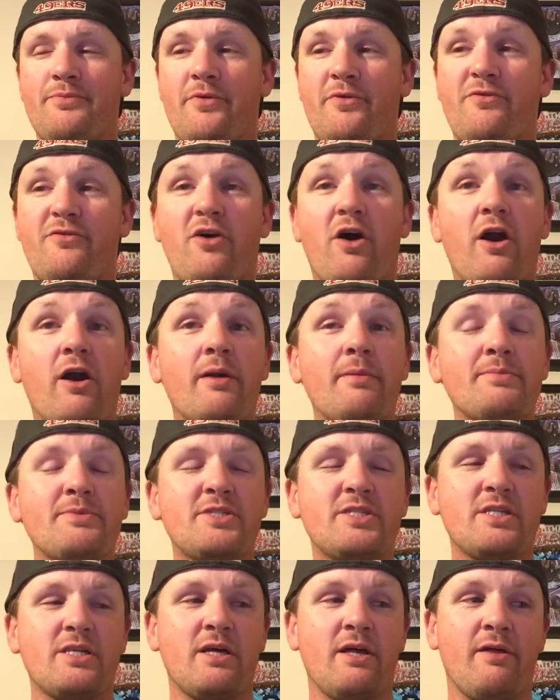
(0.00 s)

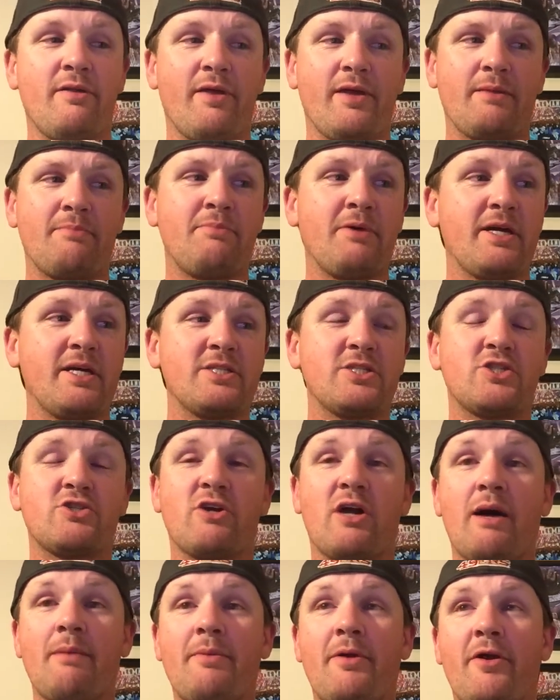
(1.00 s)
farms, uh, like picking
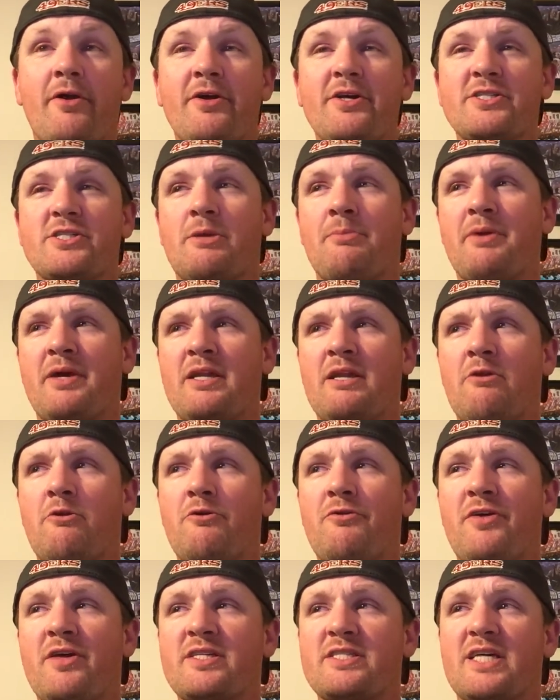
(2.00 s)
strawberries or picking
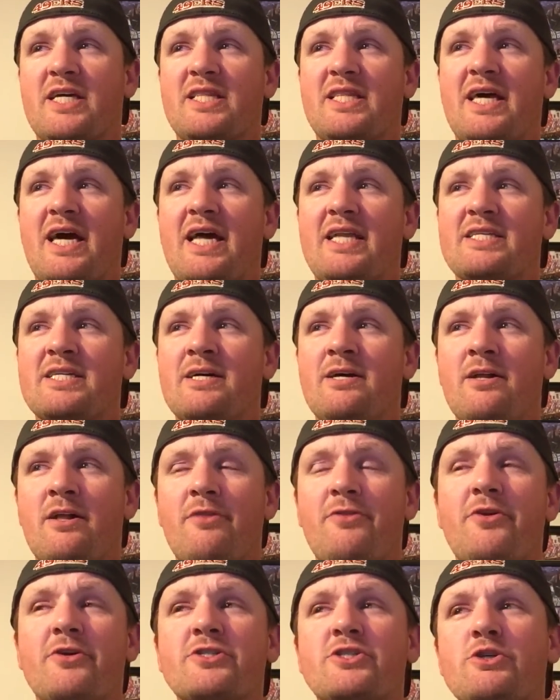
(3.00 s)
other things like that.
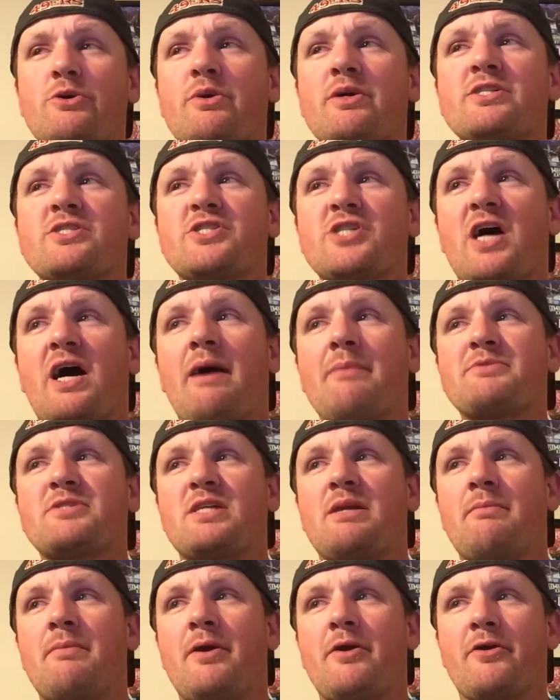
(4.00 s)
They're doing jobs
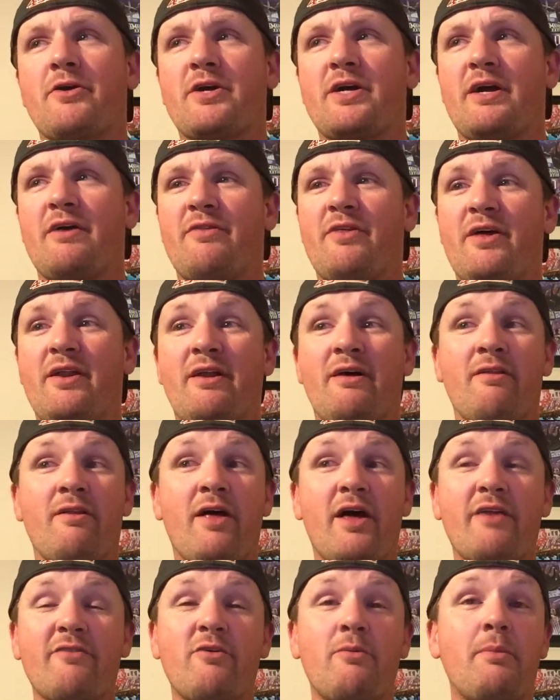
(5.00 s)
in America that a
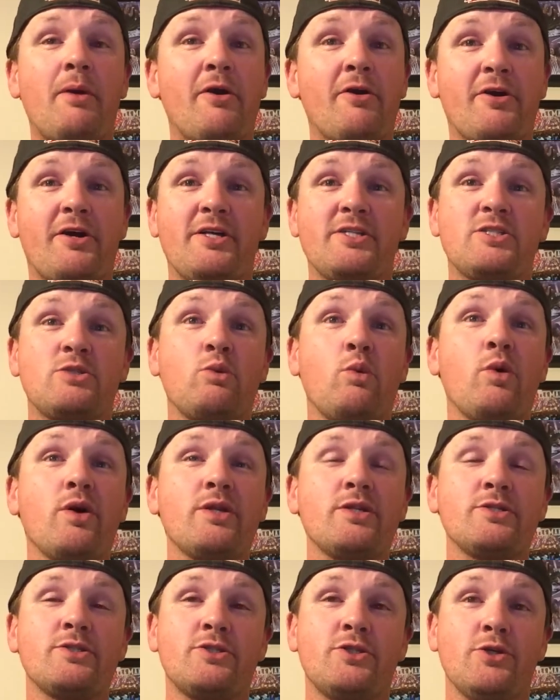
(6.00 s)
lot of Americans
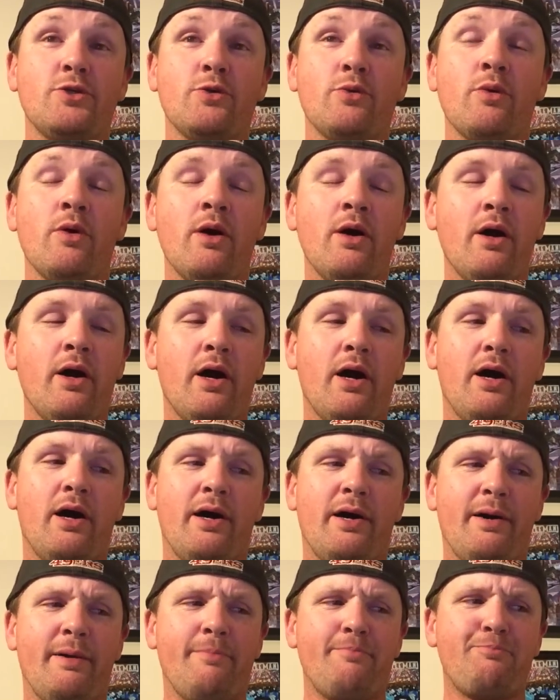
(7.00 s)
wouldn't do.
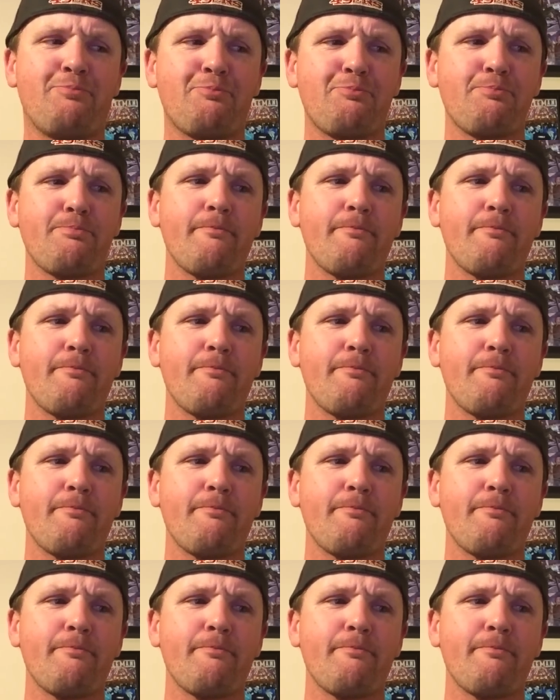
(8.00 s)
Um,